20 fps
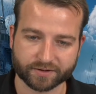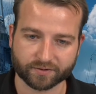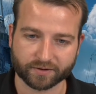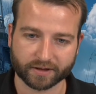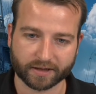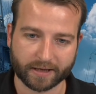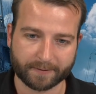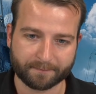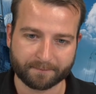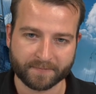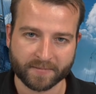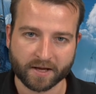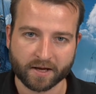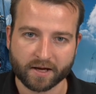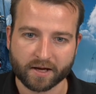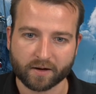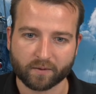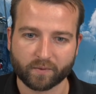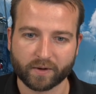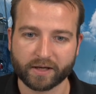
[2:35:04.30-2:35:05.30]
to the game,
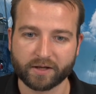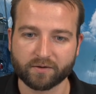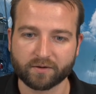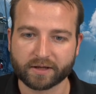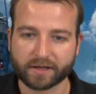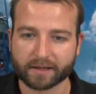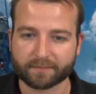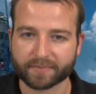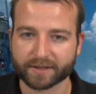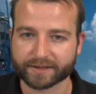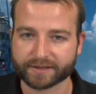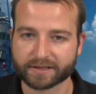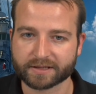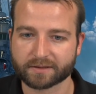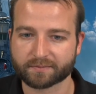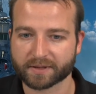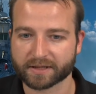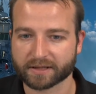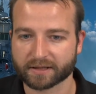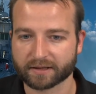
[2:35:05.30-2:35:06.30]
where you can
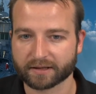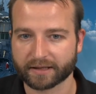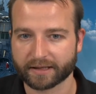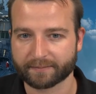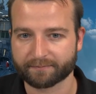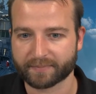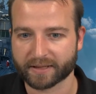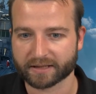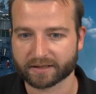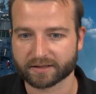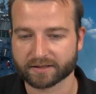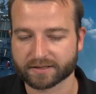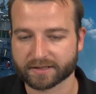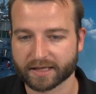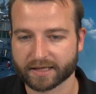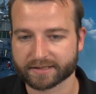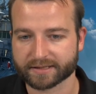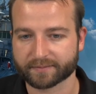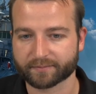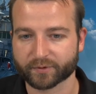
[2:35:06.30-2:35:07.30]
participate in clan battles
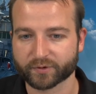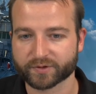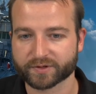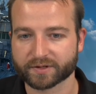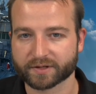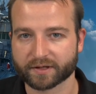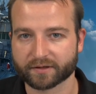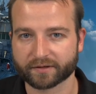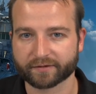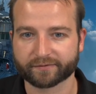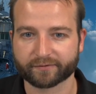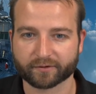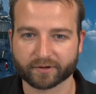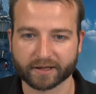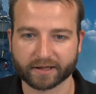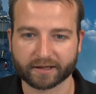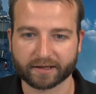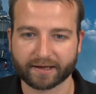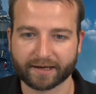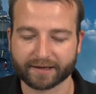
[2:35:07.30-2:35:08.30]
as a mercenary for
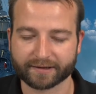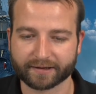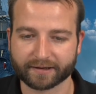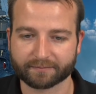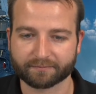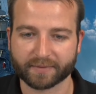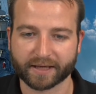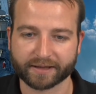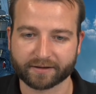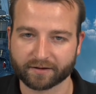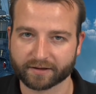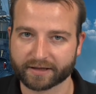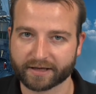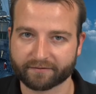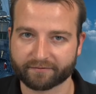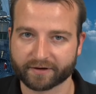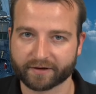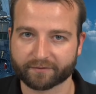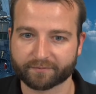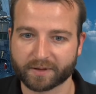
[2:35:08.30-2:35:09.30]
a clan that might not
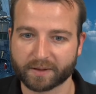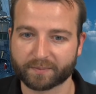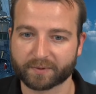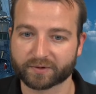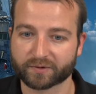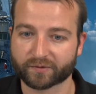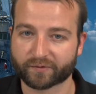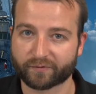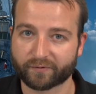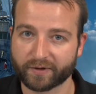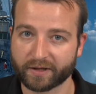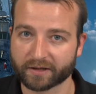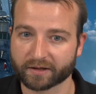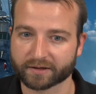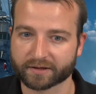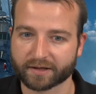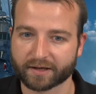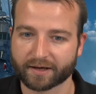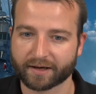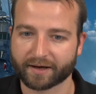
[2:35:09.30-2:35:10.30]
have enough people to
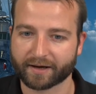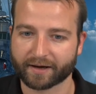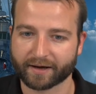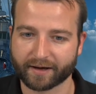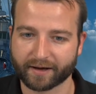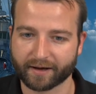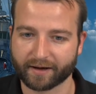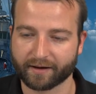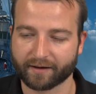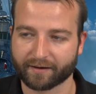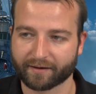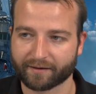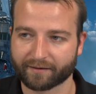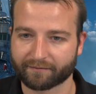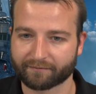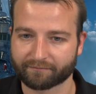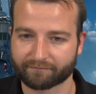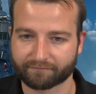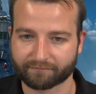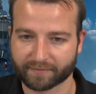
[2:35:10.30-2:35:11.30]
field a
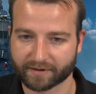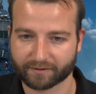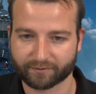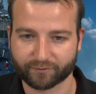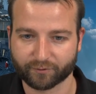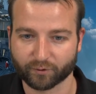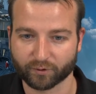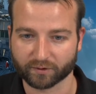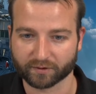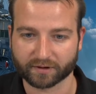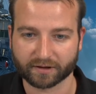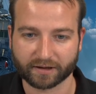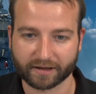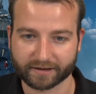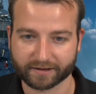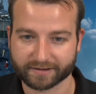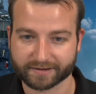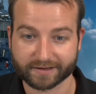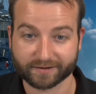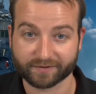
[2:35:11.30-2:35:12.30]
full
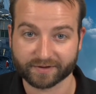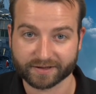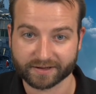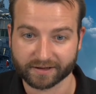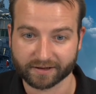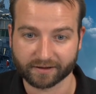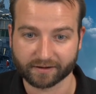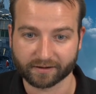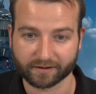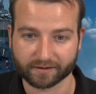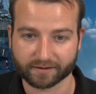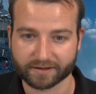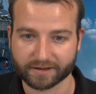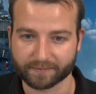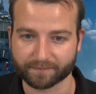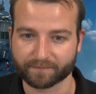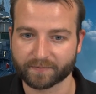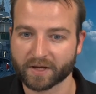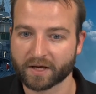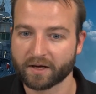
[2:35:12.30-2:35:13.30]
CBC
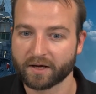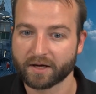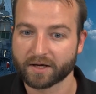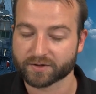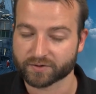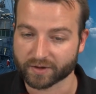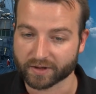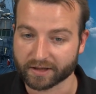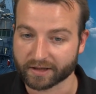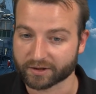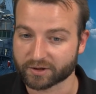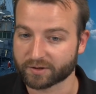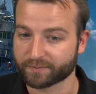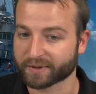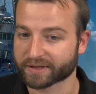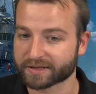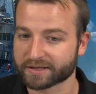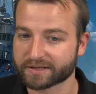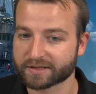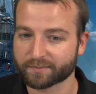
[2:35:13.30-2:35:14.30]
team. So you can actually
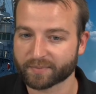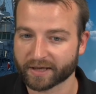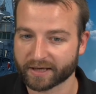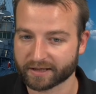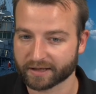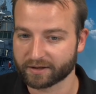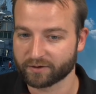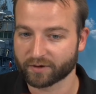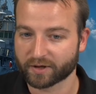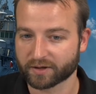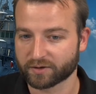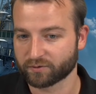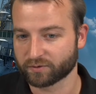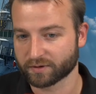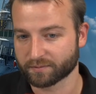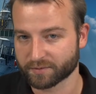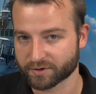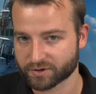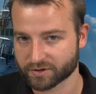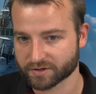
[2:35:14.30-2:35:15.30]
participate and you can do
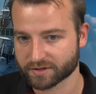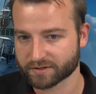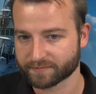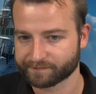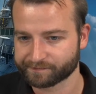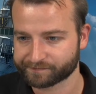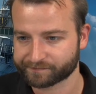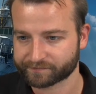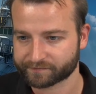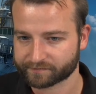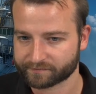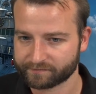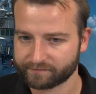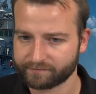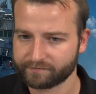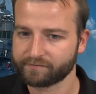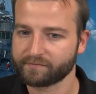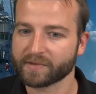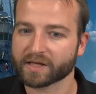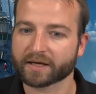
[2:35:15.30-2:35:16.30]
the missions,
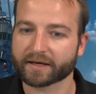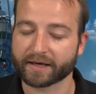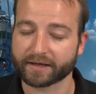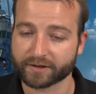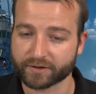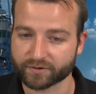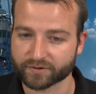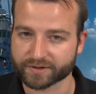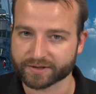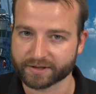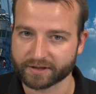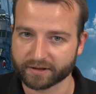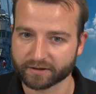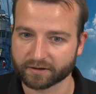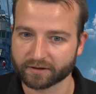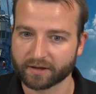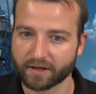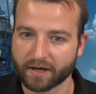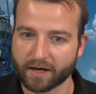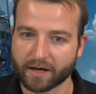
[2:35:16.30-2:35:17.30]
get your
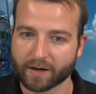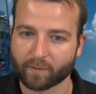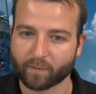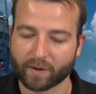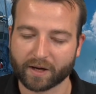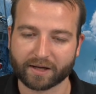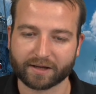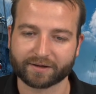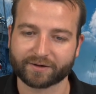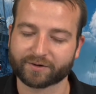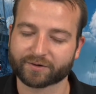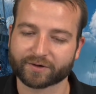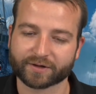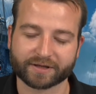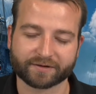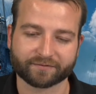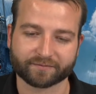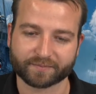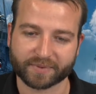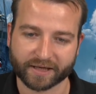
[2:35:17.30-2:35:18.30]
steel while you're not
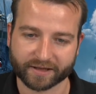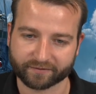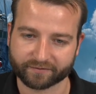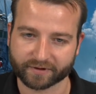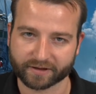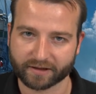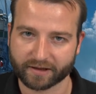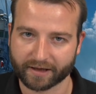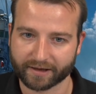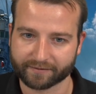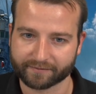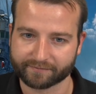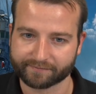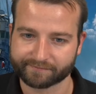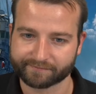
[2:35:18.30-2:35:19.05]
even part of a clan.